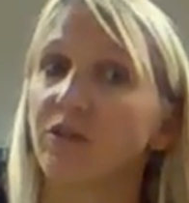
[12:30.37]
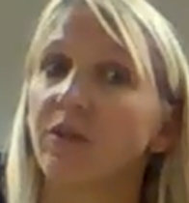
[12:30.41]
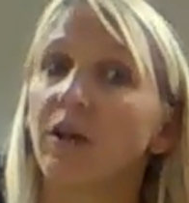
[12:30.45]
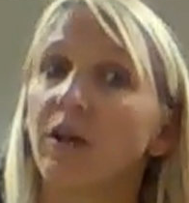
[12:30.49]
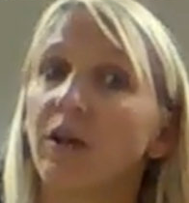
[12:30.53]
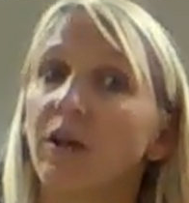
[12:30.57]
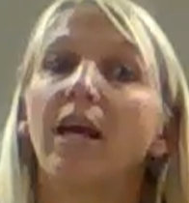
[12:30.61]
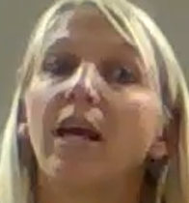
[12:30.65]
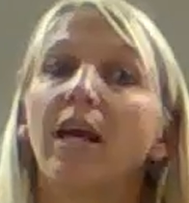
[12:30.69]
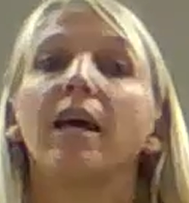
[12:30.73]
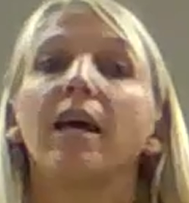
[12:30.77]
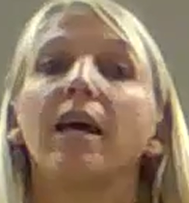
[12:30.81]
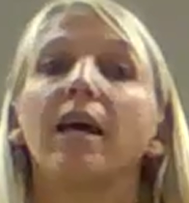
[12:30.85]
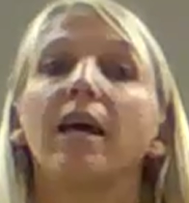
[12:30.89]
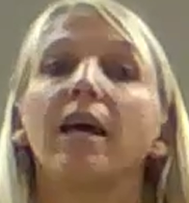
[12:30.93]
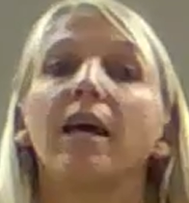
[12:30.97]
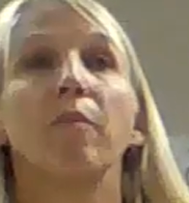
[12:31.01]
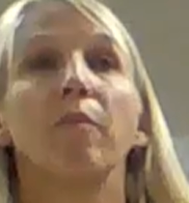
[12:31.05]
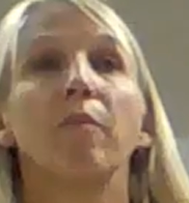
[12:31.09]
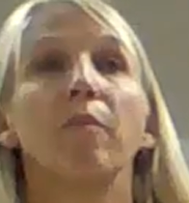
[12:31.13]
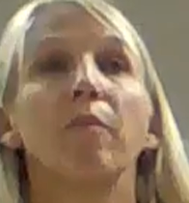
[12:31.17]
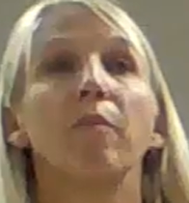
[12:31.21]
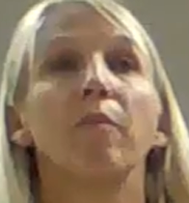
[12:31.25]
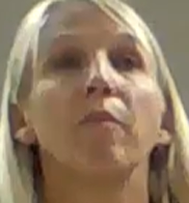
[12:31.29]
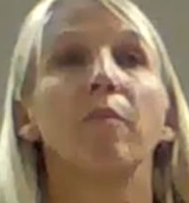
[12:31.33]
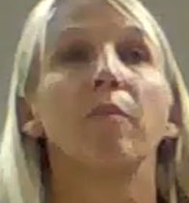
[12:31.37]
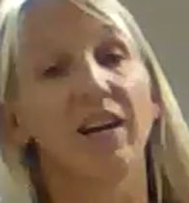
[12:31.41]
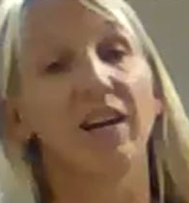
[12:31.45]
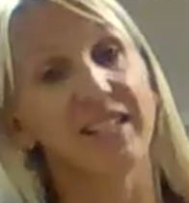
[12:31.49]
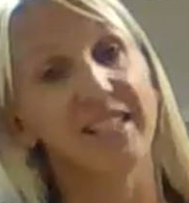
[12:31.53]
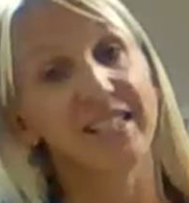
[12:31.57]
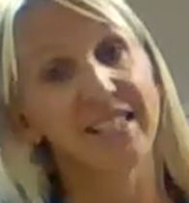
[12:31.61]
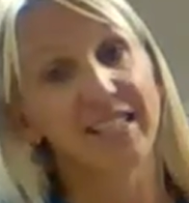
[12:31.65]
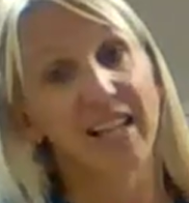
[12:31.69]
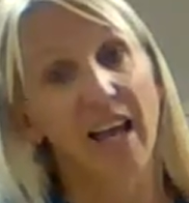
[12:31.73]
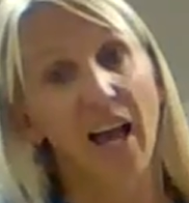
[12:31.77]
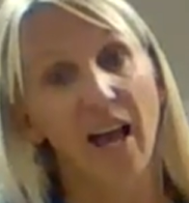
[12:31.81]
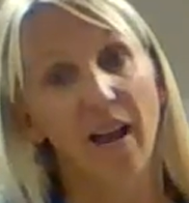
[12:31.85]
And we are going to
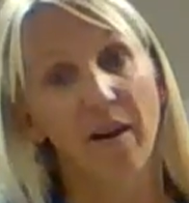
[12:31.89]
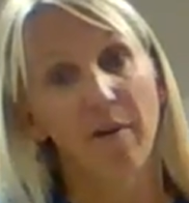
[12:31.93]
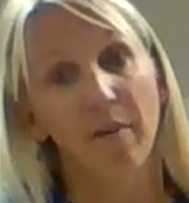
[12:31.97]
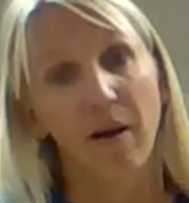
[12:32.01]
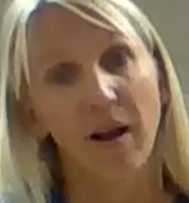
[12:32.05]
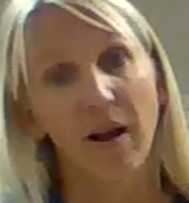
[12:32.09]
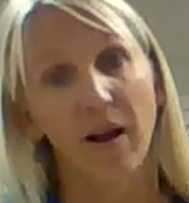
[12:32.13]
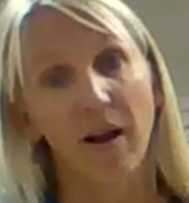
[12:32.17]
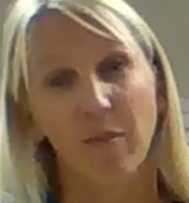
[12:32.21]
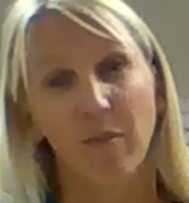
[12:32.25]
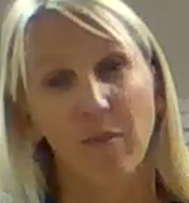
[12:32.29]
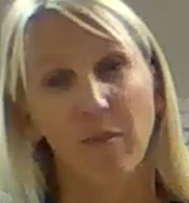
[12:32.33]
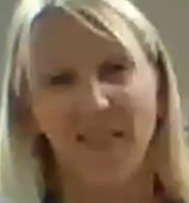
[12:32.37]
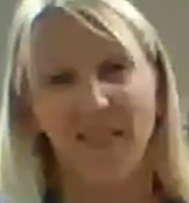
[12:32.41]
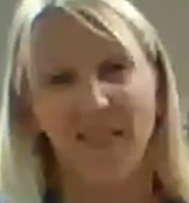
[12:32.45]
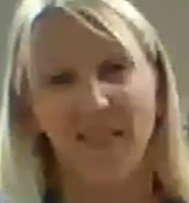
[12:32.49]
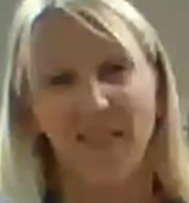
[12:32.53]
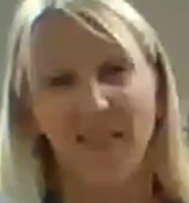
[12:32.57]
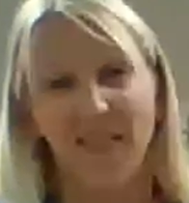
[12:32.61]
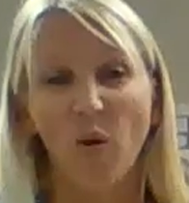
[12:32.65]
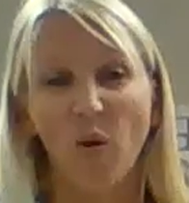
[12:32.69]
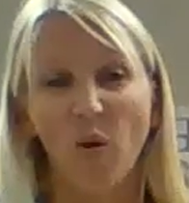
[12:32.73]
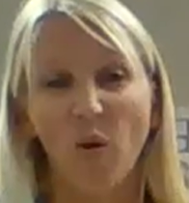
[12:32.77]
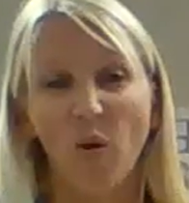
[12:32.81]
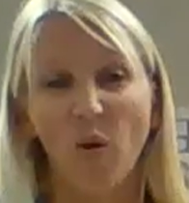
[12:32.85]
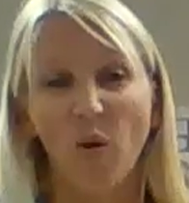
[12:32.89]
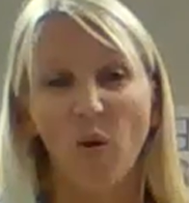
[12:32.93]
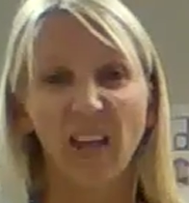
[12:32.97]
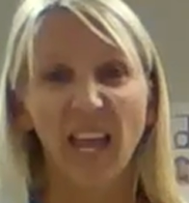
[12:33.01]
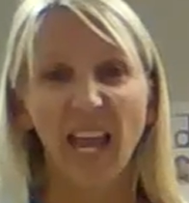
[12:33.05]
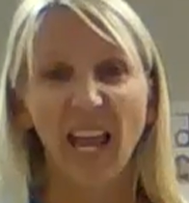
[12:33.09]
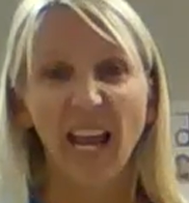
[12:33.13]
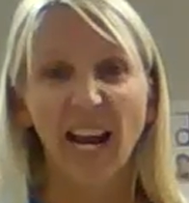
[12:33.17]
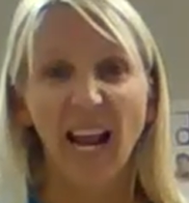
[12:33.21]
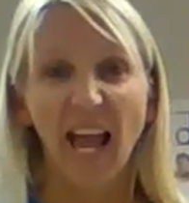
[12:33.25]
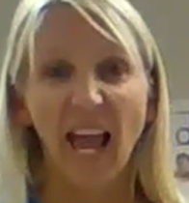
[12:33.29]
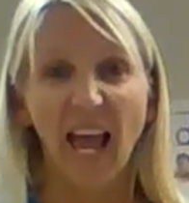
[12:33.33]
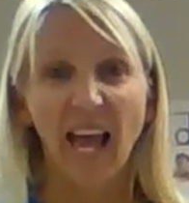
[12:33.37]
skywrite without looking at
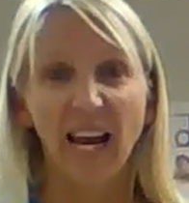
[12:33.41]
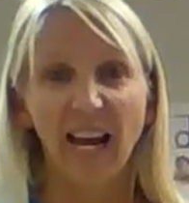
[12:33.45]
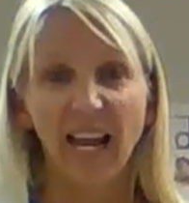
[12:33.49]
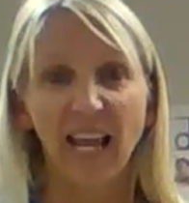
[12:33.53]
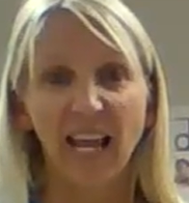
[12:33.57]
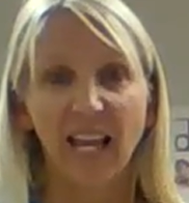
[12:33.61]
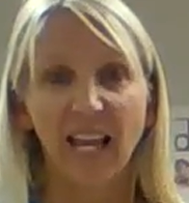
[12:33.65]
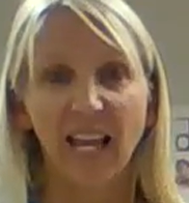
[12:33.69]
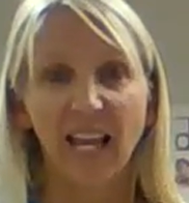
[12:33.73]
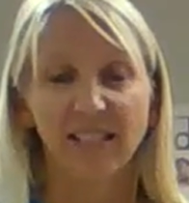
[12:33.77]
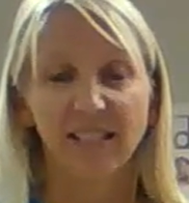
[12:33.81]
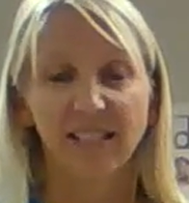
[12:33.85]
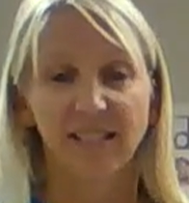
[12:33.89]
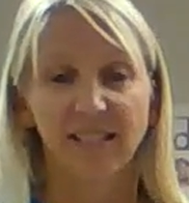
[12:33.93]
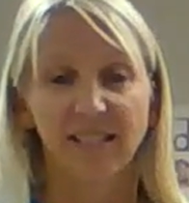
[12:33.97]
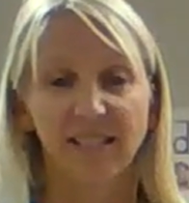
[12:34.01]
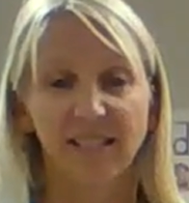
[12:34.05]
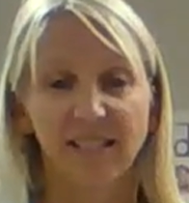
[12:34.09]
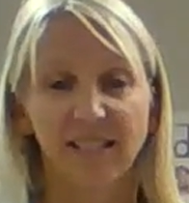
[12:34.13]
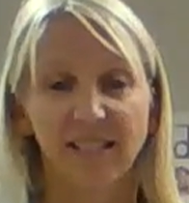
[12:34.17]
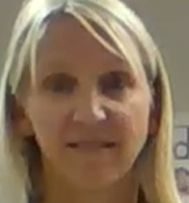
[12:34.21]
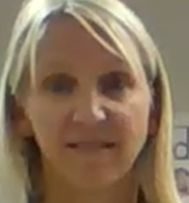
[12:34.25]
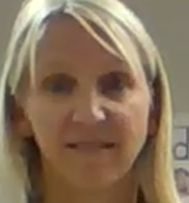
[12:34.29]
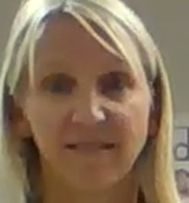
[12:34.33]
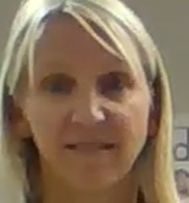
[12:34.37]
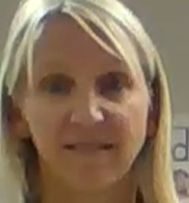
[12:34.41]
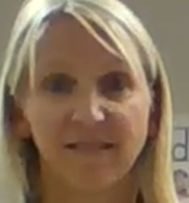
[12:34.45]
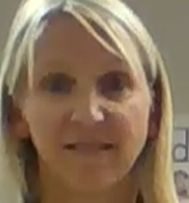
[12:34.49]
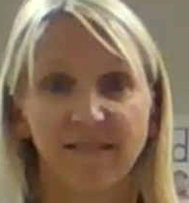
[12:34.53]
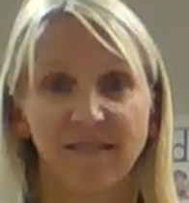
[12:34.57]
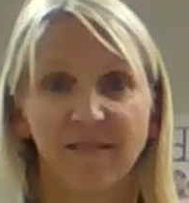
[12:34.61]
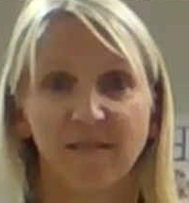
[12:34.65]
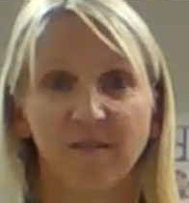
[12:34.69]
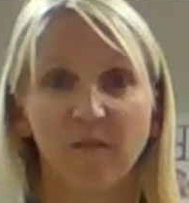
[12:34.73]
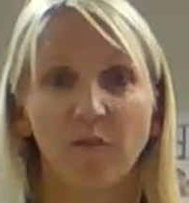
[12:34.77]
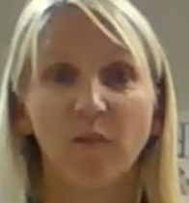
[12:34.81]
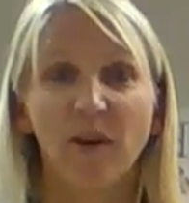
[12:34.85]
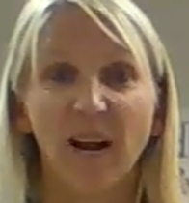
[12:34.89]
it.
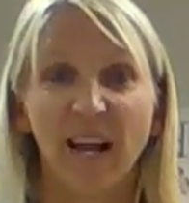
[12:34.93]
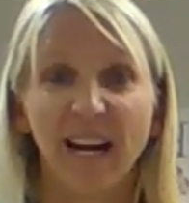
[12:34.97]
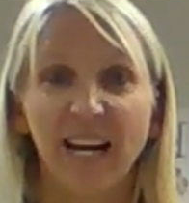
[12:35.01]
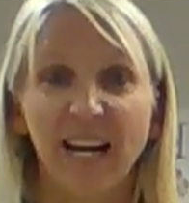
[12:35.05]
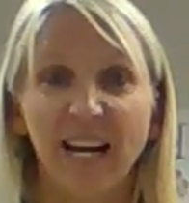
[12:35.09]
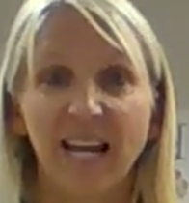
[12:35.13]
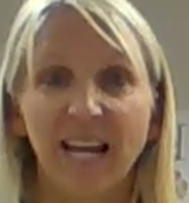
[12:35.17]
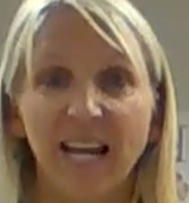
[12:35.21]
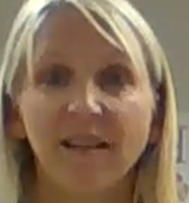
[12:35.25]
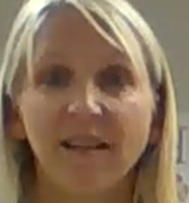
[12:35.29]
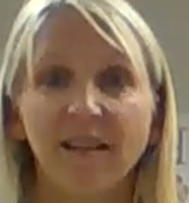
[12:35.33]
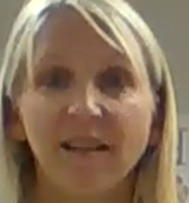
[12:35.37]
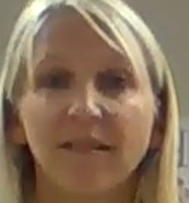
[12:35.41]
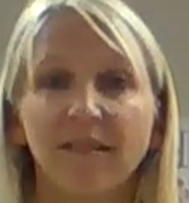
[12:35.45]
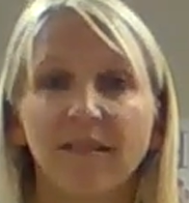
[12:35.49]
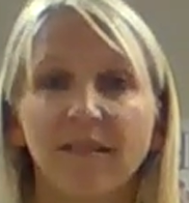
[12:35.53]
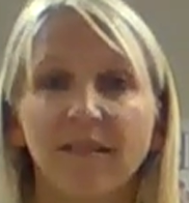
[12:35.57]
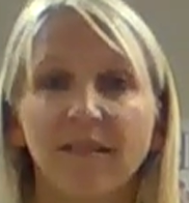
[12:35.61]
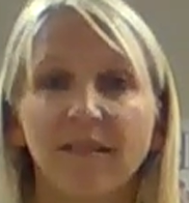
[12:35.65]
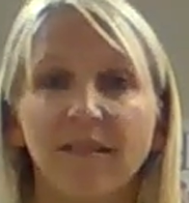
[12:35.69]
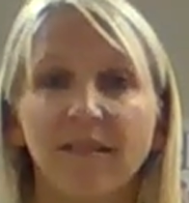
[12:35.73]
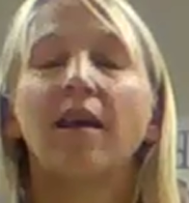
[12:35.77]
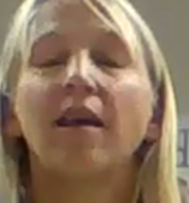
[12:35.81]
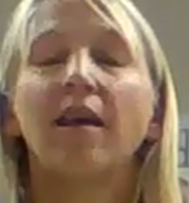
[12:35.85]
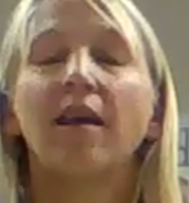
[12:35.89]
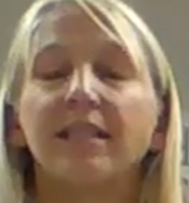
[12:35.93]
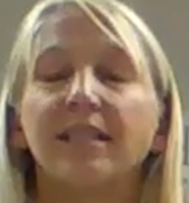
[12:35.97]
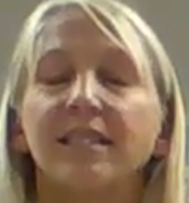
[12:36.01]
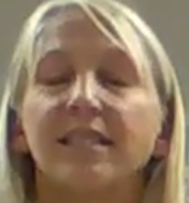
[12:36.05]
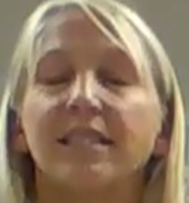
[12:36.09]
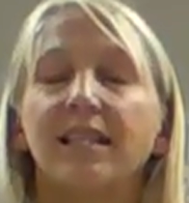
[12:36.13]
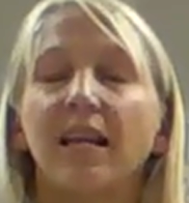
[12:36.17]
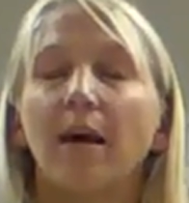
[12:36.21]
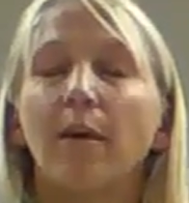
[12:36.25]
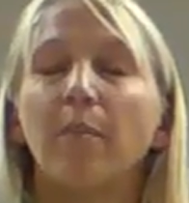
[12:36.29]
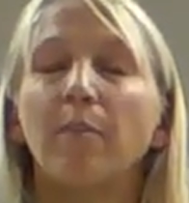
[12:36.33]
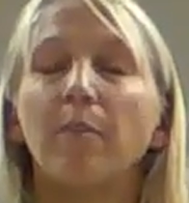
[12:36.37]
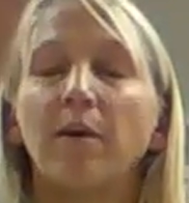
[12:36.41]
Ready?
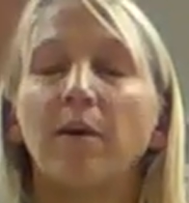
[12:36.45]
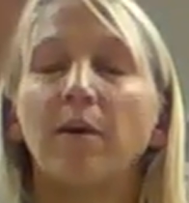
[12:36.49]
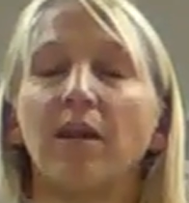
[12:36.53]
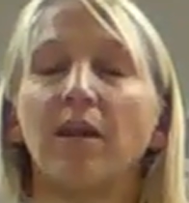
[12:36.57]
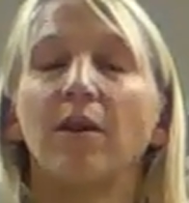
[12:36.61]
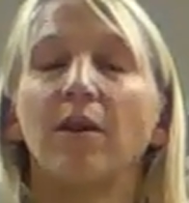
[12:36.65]
W,